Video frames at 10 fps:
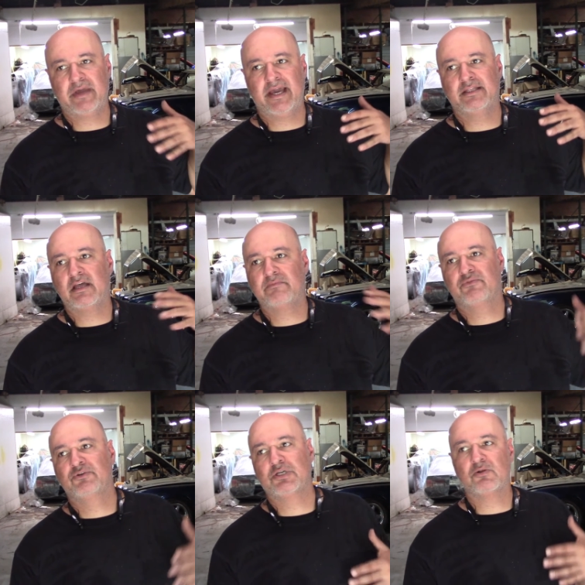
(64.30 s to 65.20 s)
end up
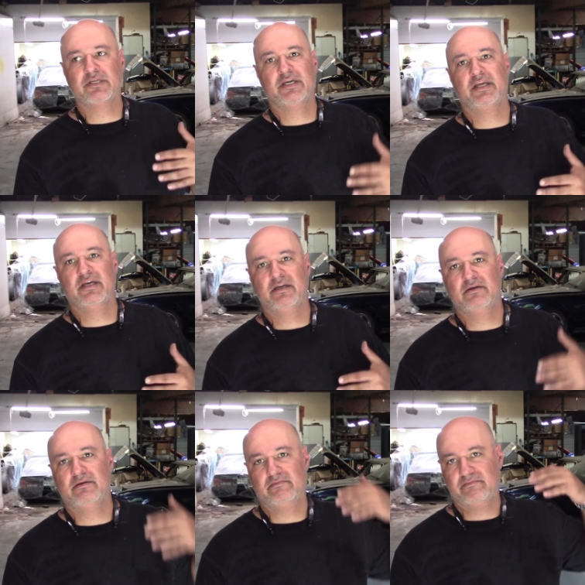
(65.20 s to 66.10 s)
resulting in a
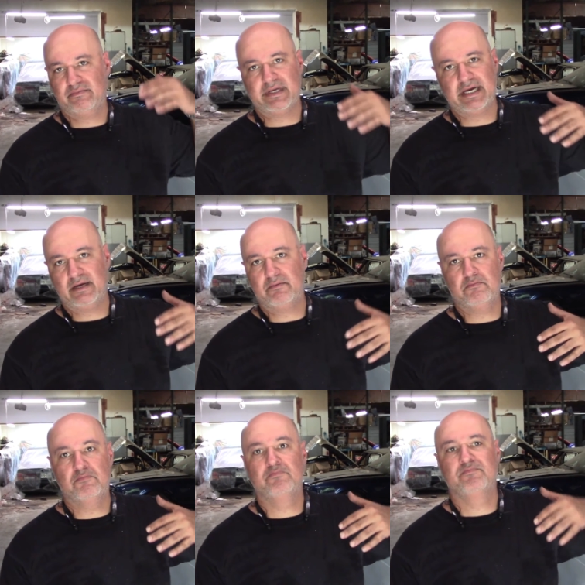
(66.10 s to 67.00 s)
uh,
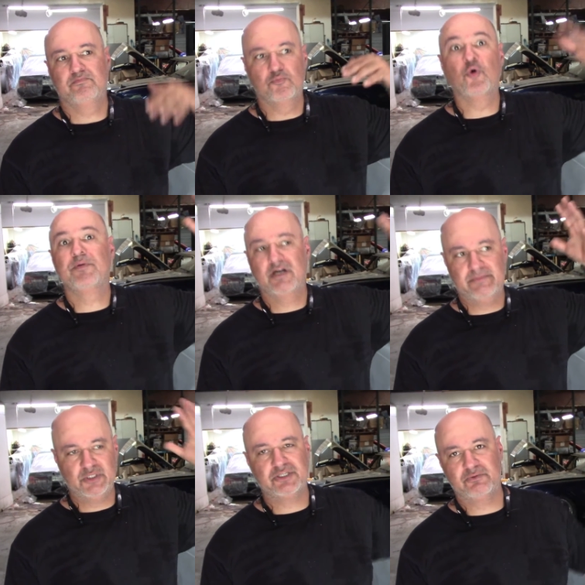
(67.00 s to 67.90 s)
more
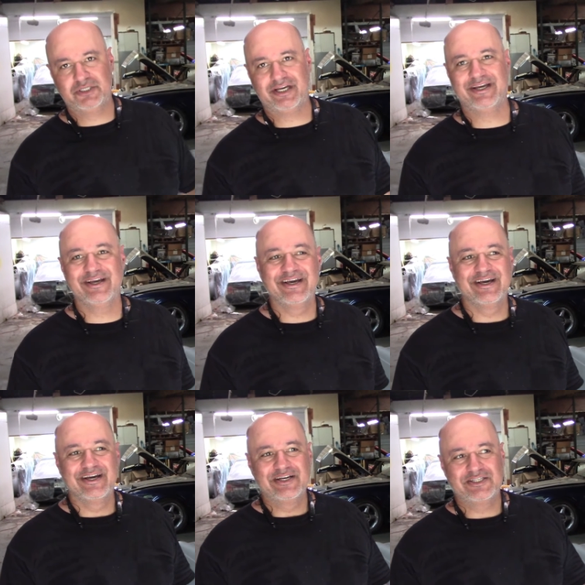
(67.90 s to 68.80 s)
permits, should we say.
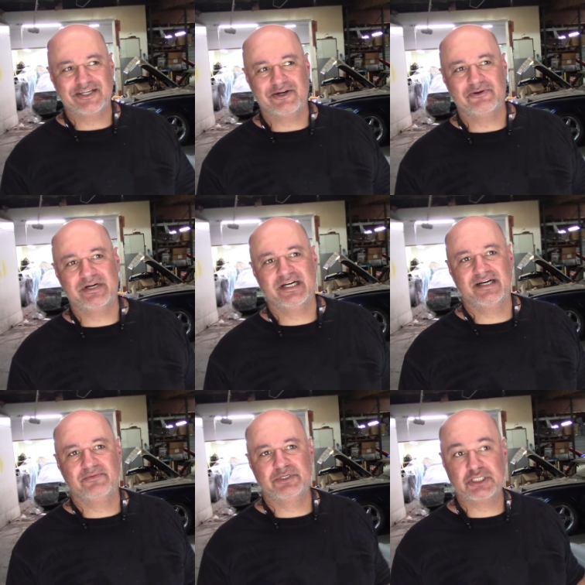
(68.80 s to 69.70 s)
So
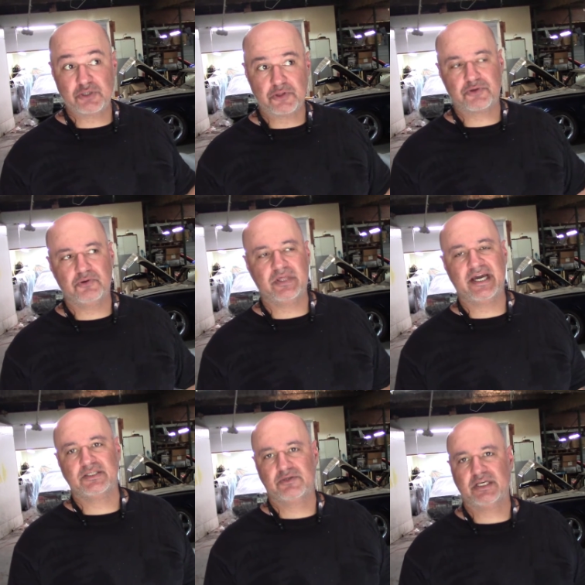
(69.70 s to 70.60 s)
uh, we just got through
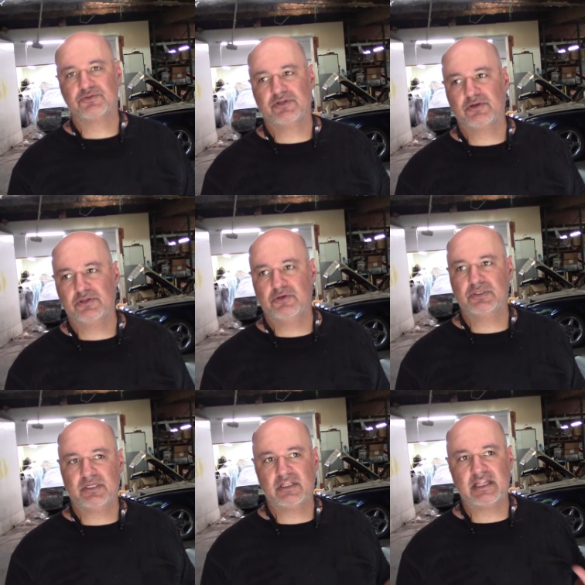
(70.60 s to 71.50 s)
that, so that's real good
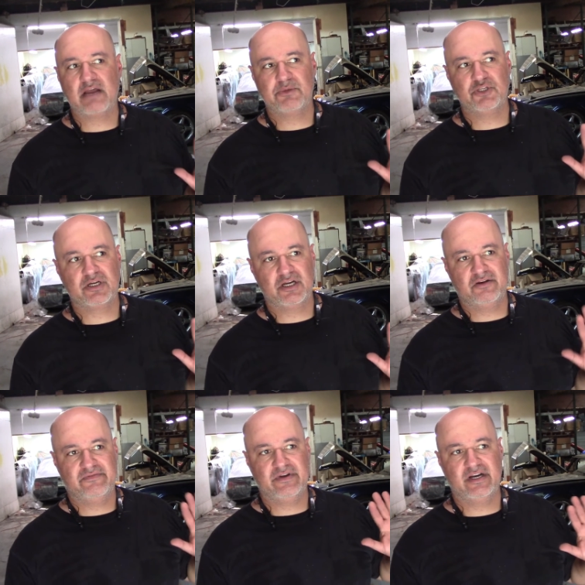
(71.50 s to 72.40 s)
news. It'll allow me to kind
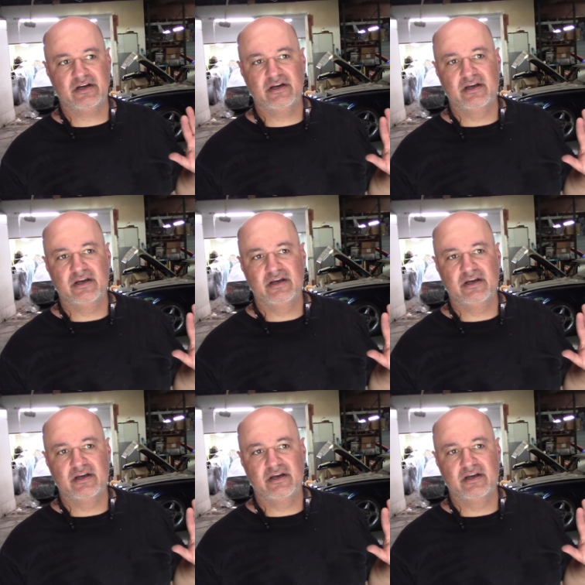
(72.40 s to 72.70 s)
of, uh,